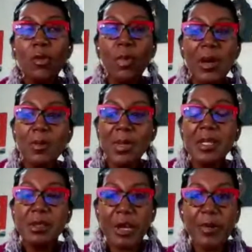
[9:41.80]
What we
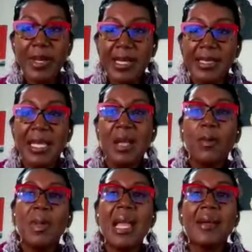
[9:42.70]
know is
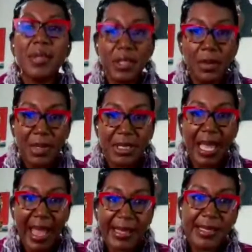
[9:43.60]
we have so much
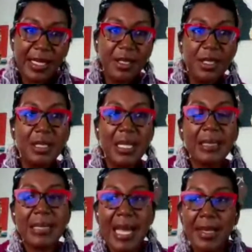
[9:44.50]
access to
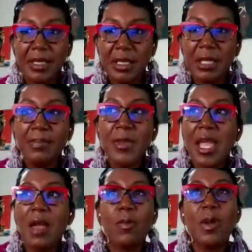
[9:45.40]
technology,
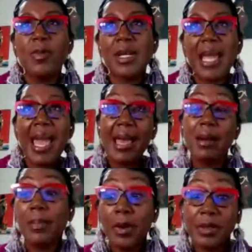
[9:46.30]
and we were
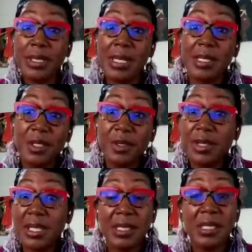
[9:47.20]
catapulted into
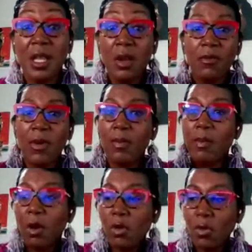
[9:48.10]
this
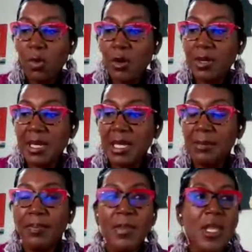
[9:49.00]
remote
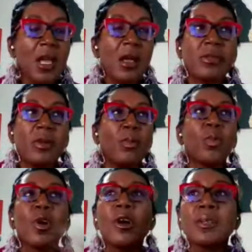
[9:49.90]
working. The
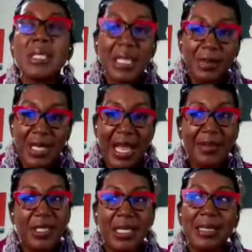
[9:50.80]
world seemed to
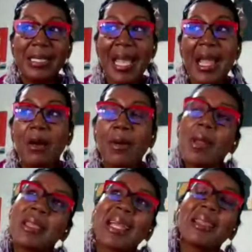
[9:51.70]
have shut down.
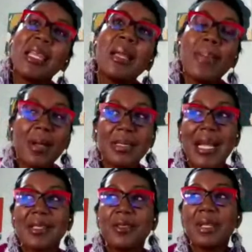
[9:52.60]
And I think about
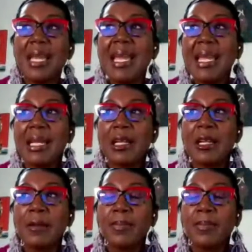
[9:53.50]
Dr. King.